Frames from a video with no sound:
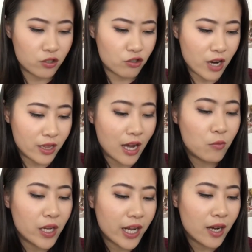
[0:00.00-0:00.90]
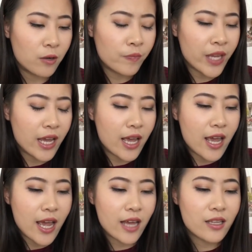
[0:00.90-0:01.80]
to try that one out.
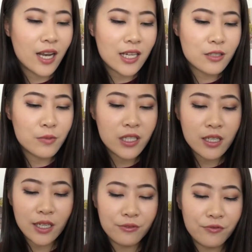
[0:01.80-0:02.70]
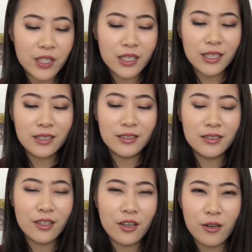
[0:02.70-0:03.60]
And the last one, I
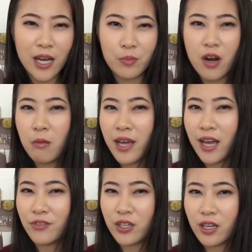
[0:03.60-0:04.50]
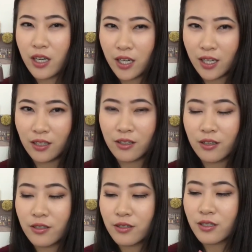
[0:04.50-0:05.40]
feel, you know, I probably have
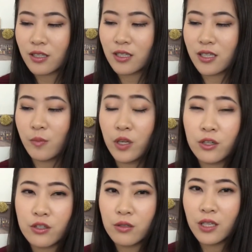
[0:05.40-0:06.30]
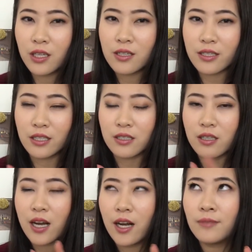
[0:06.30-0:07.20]
colors similar to this.
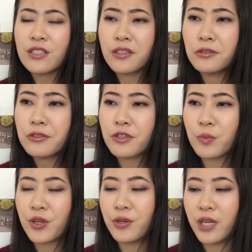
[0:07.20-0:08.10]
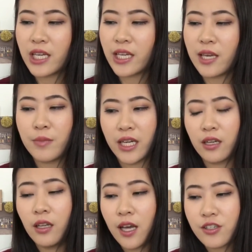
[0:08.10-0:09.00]
It's not so super unique in my
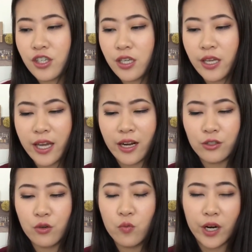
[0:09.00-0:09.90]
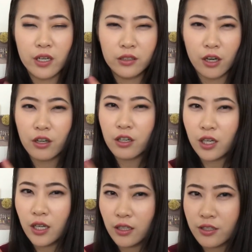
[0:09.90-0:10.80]
collection, and I don't wear dark
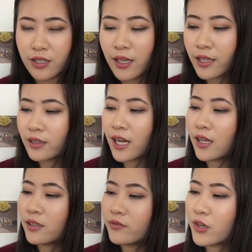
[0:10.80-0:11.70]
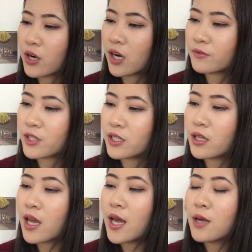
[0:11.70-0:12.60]
colors like that very
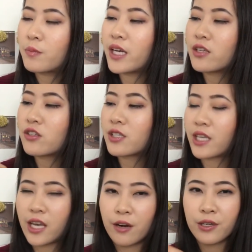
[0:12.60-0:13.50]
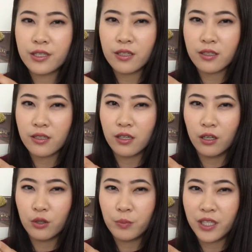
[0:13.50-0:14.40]
often, but it just carries this a
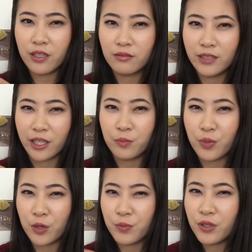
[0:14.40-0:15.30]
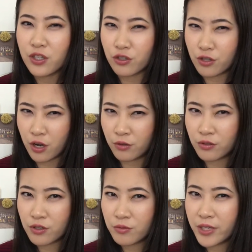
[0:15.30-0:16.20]
little bit like purplish
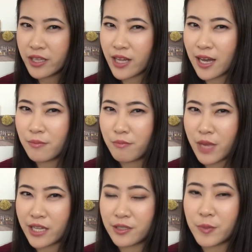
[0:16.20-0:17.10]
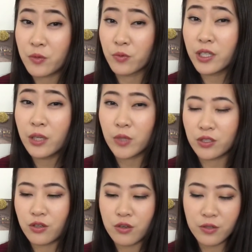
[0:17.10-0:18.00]
tone to it that makes me really
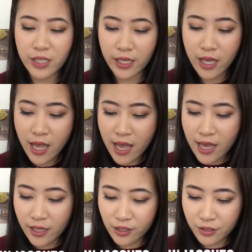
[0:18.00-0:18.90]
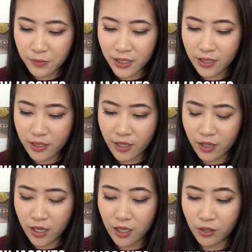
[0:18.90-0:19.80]
want to use it. And this one is
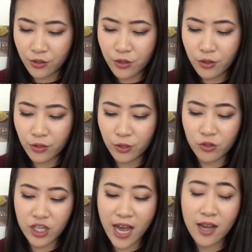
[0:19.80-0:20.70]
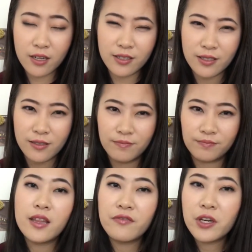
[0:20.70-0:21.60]
in the color You Don't Know Jacques.
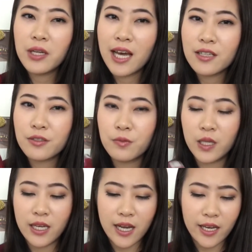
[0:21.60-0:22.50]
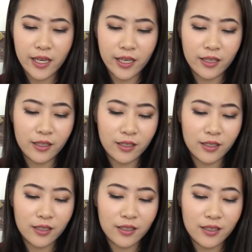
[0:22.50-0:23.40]
And the very last one,
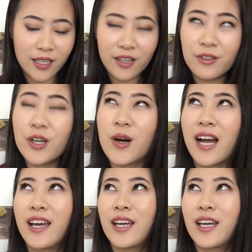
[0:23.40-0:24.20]
I don't know,